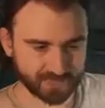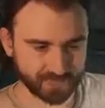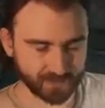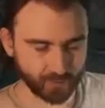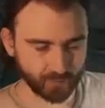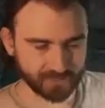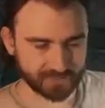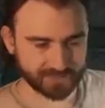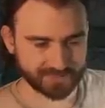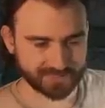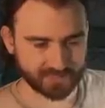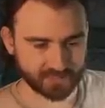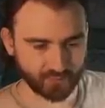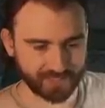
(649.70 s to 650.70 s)
I'm gonna go
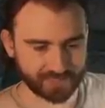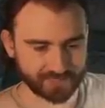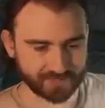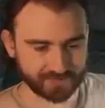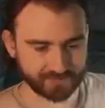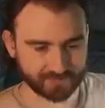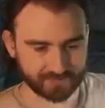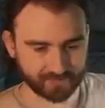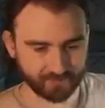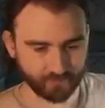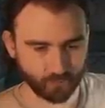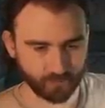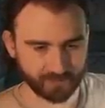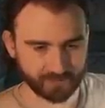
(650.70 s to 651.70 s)
straight
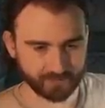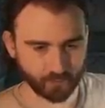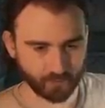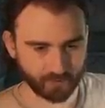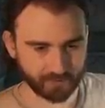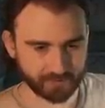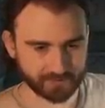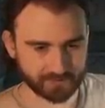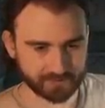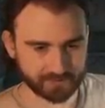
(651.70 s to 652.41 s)
for the board here.